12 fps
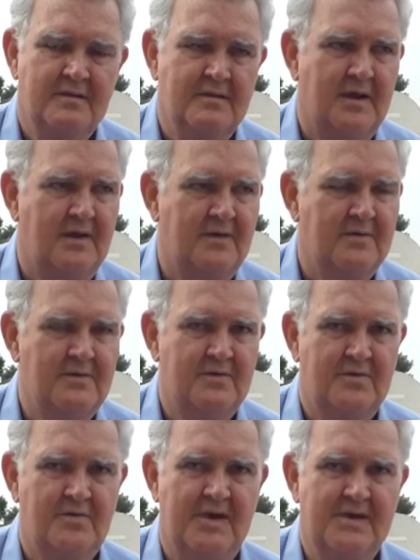Now,
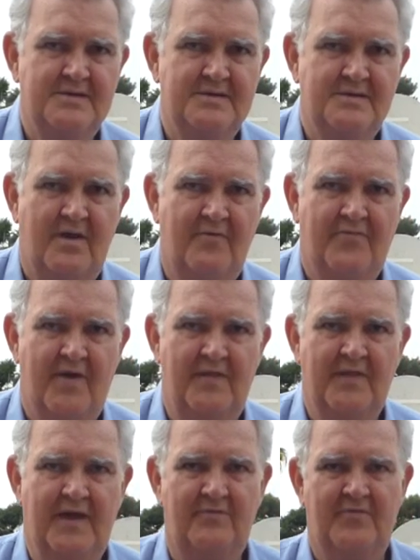I
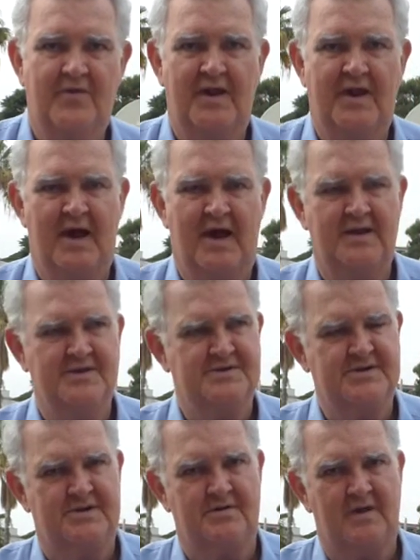find that very hard to
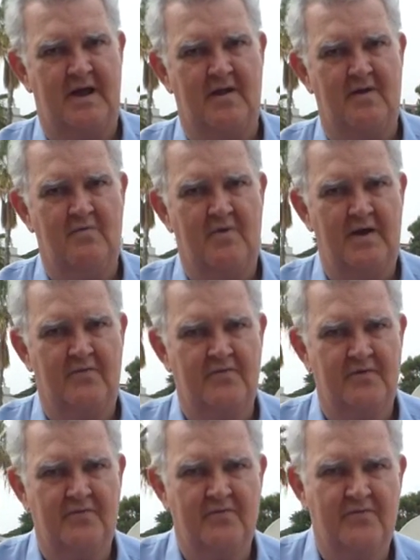sit around and wait
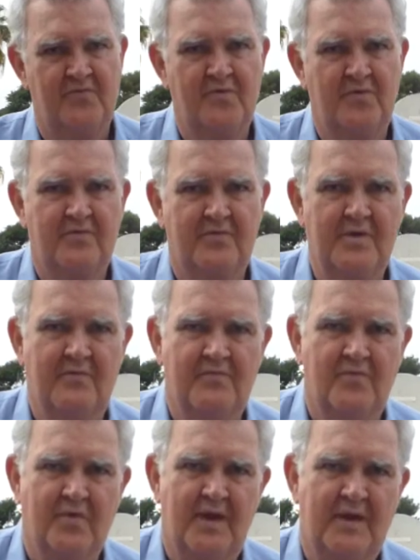for 3 or
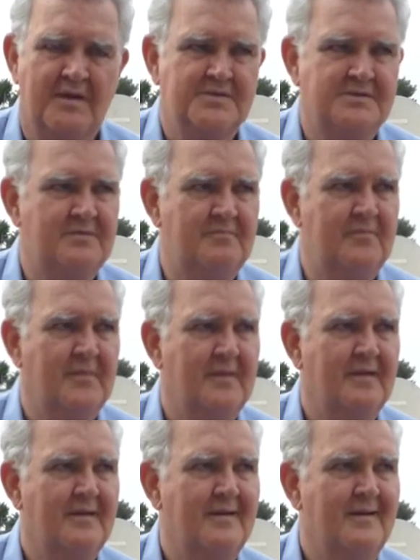4 hours.
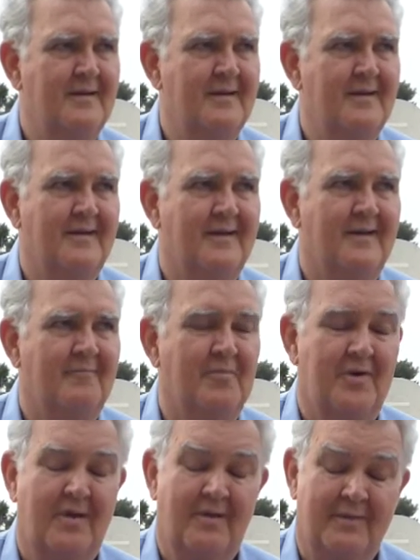
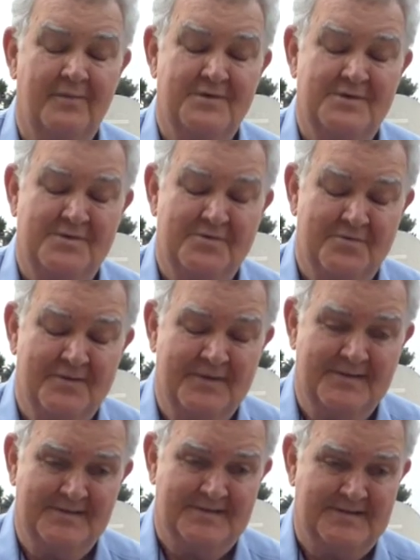But the story
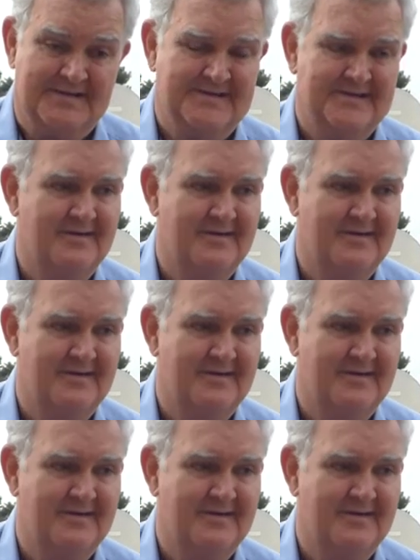is this.